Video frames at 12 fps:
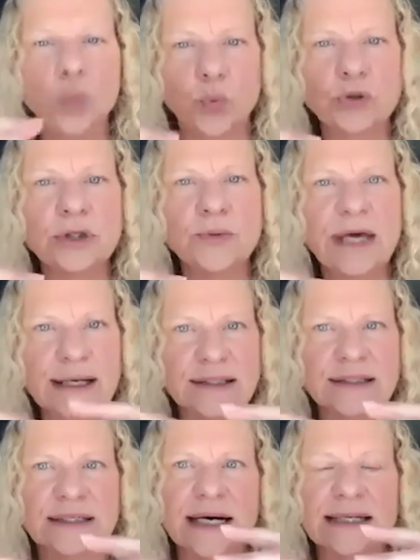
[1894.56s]
do the
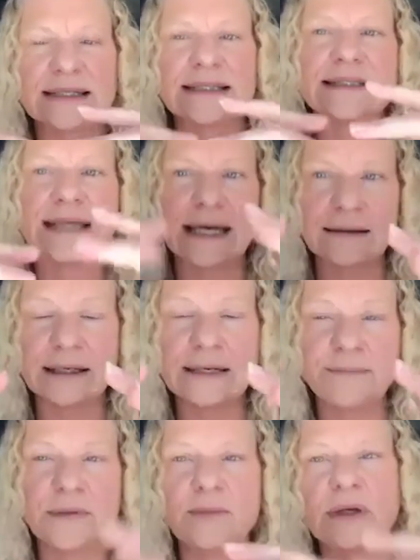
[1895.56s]
exercises daily,
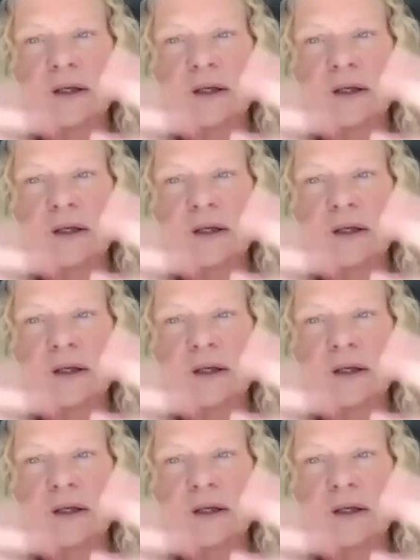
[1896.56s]
and we can